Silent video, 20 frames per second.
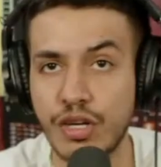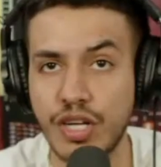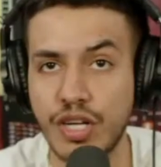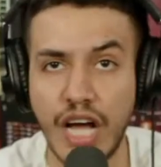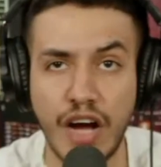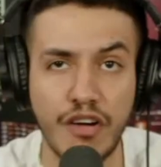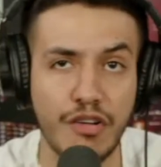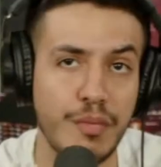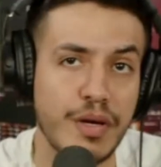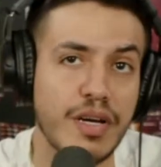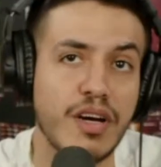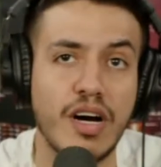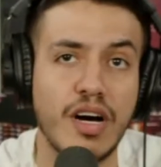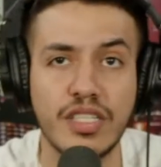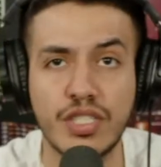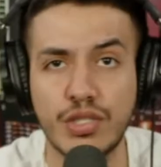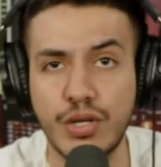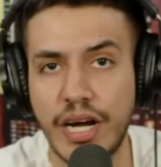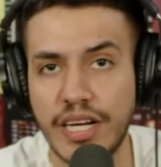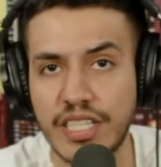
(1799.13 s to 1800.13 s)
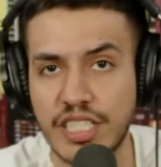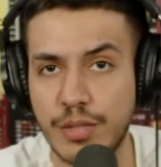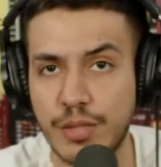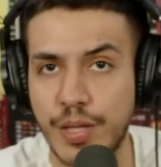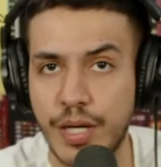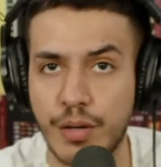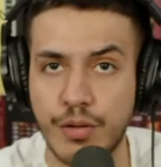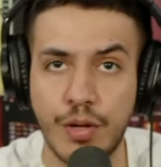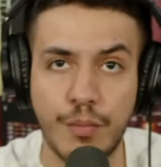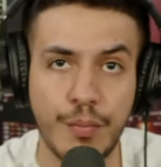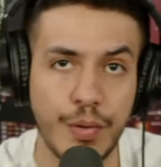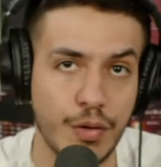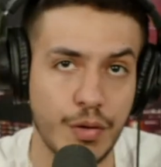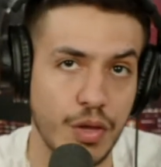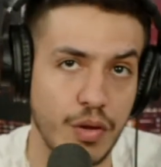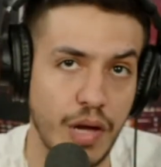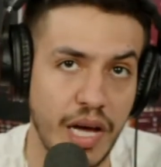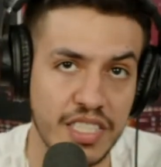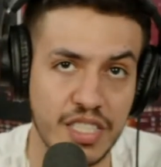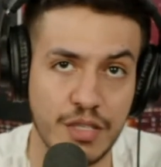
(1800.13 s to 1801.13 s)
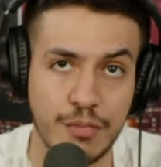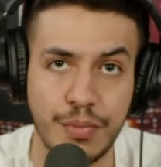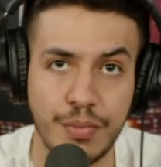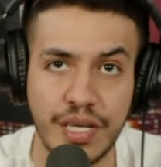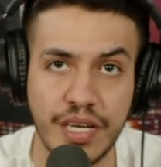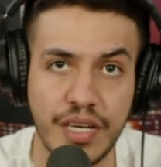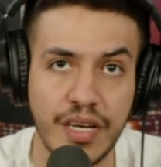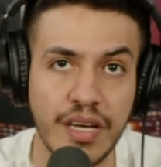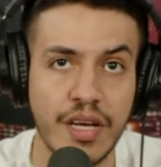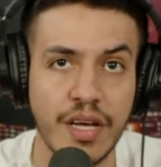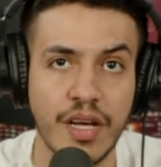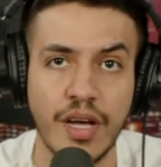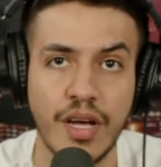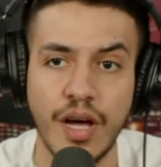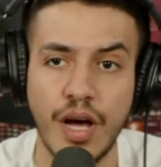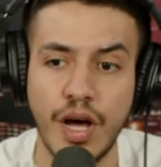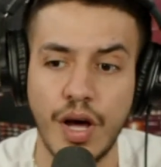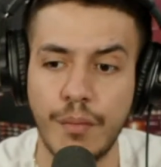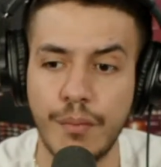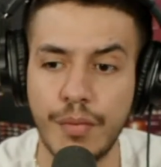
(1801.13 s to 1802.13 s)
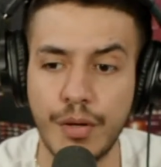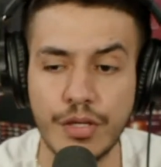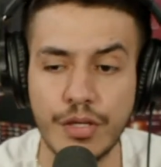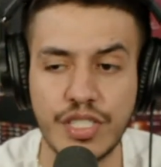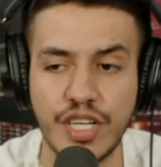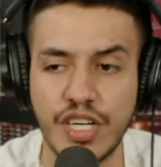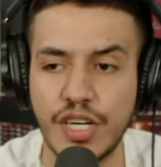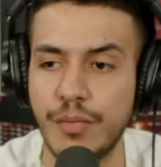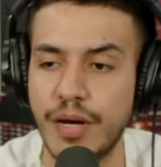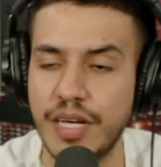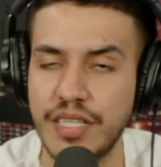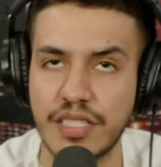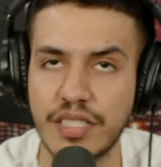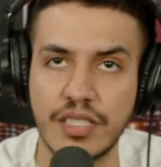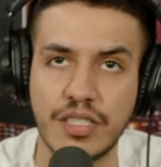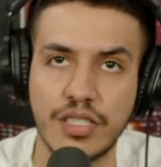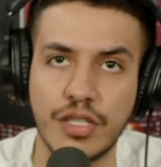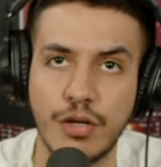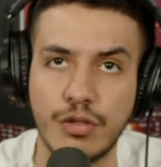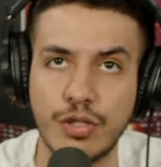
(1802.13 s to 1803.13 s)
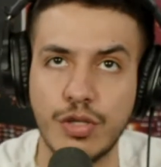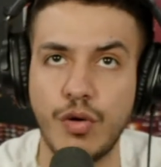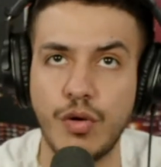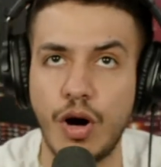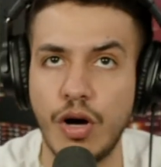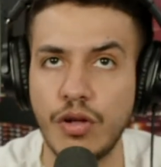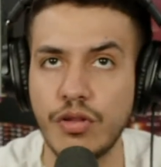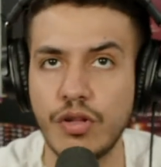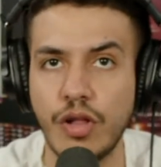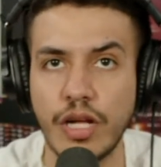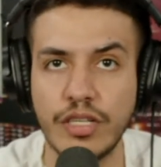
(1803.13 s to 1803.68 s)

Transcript: good government contracts to be able to build lots of big military bases. You know, do all the